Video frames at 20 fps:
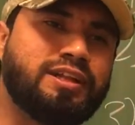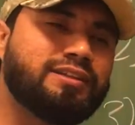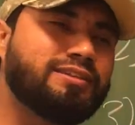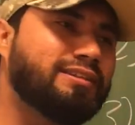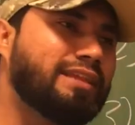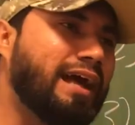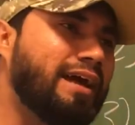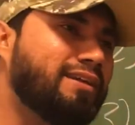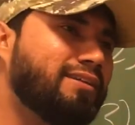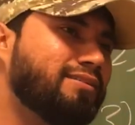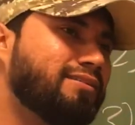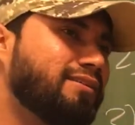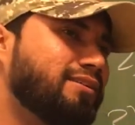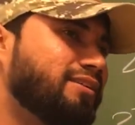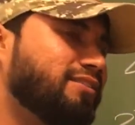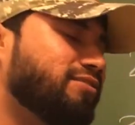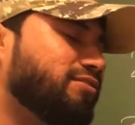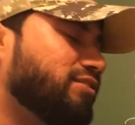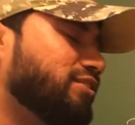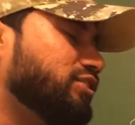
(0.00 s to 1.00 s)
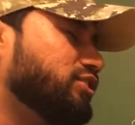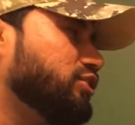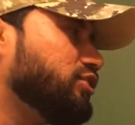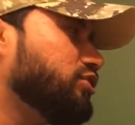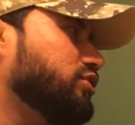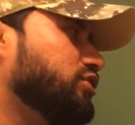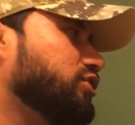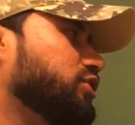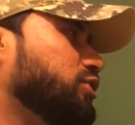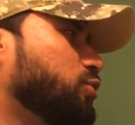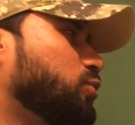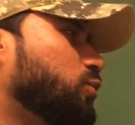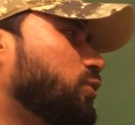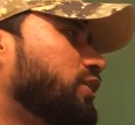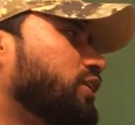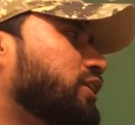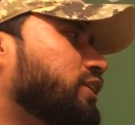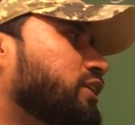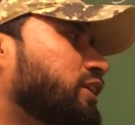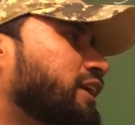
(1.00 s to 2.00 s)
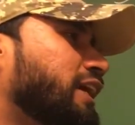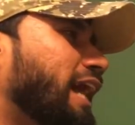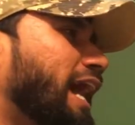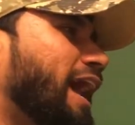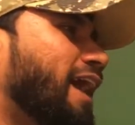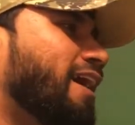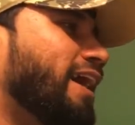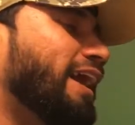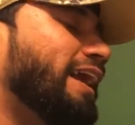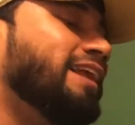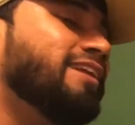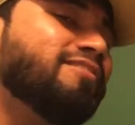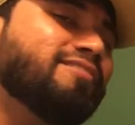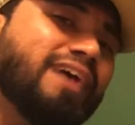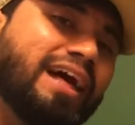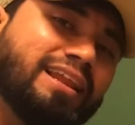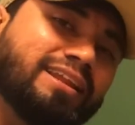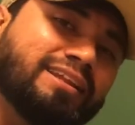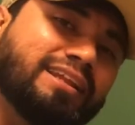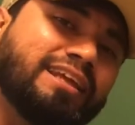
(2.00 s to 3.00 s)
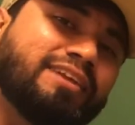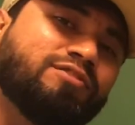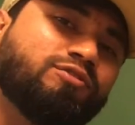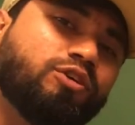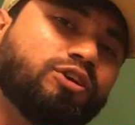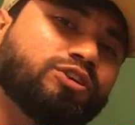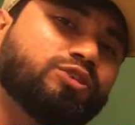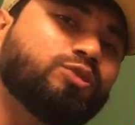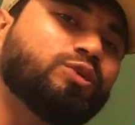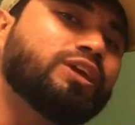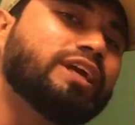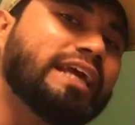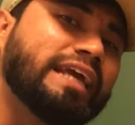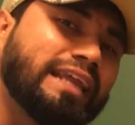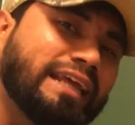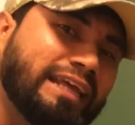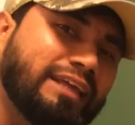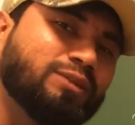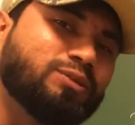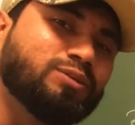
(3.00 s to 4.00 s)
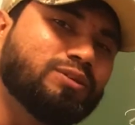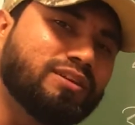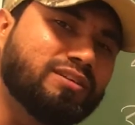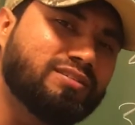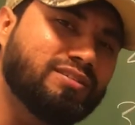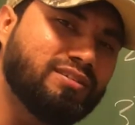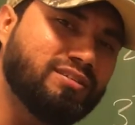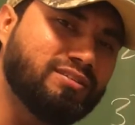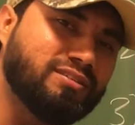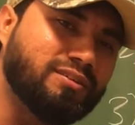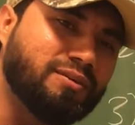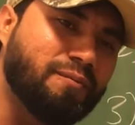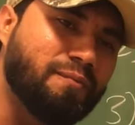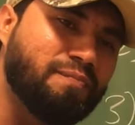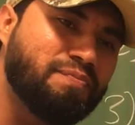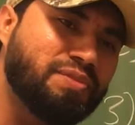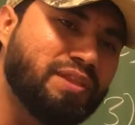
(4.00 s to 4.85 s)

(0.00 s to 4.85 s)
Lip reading: That is a deficiency where an invalid invoice could get into the system.